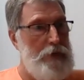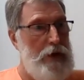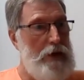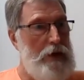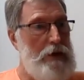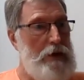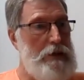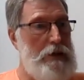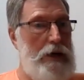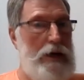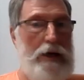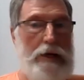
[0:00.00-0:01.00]
And he'll
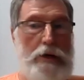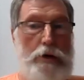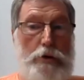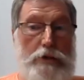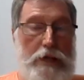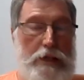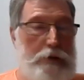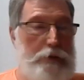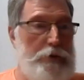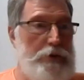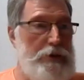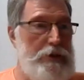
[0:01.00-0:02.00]
say, it looks as
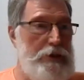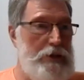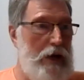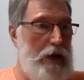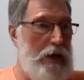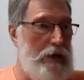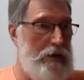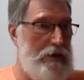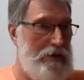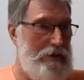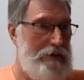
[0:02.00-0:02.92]
if it's designed.